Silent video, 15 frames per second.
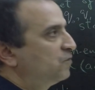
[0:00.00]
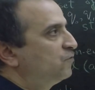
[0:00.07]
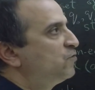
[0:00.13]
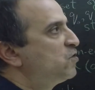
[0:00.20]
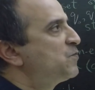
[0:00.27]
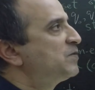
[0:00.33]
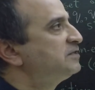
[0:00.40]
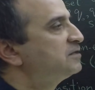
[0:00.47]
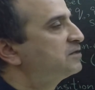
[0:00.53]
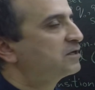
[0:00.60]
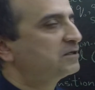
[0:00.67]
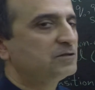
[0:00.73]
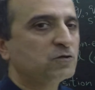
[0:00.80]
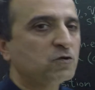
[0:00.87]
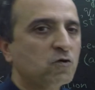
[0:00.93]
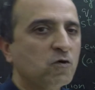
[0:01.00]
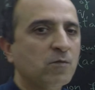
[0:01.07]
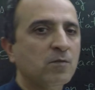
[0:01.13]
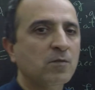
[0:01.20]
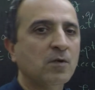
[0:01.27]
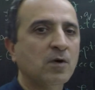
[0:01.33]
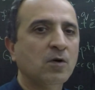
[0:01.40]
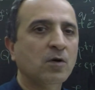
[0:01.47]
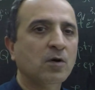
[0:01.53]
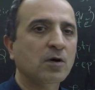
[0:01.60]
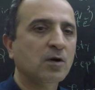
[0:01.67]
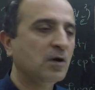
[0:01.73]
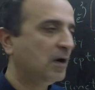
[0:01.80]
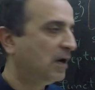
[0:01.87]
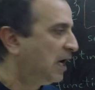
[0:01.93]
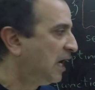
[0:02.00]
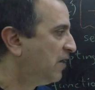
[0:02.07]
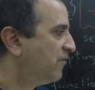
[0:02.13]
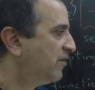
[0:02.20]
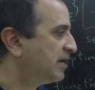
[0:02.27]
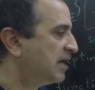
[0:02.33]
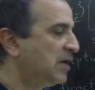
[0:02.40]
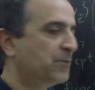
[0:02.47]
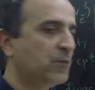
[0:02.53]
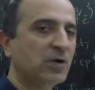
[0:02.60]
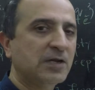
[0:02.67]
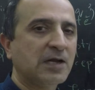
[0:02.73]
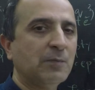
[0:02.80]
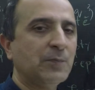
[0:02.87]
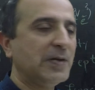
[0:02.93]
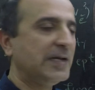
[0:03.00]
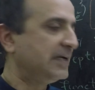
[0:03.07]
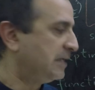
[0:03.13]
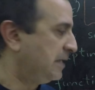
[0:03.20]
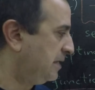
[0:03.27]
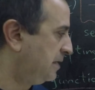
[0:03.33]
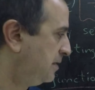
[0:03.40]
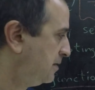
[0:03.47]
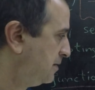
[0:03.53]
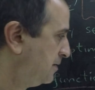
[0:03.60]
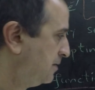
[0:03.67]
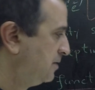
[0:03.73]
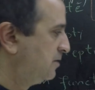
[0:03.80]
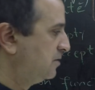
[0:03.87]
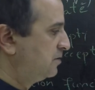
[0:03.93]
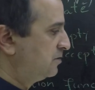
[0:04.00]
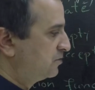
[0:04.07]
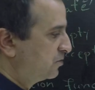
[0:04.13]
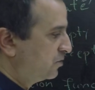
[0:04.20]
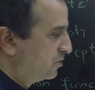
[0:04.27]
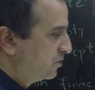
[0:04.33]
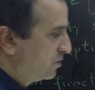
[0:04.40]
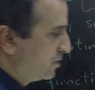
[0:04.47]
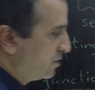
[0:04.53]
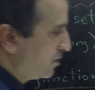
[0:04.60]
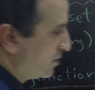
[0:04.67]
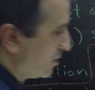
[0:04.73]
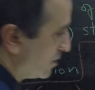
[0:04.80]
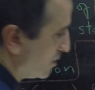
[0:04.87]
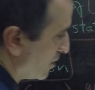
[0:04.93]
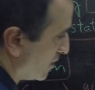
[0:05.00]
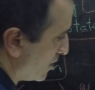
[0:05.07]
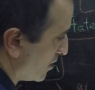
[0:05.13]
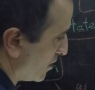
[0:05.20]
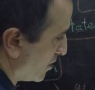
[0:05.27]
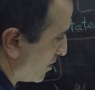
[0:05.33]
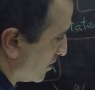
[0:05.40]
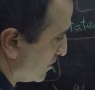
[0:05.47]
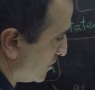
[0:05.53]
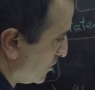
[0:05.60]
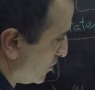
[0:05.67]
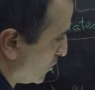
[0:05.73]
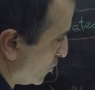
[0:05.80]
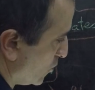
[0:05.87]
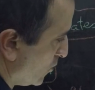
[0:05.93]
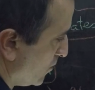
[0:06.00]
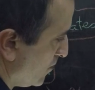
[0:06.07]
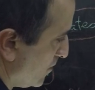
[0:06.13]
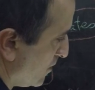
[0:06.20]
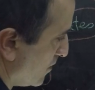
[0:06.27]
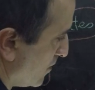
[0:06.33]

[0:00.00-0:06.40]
we must consume our input completely. So, consume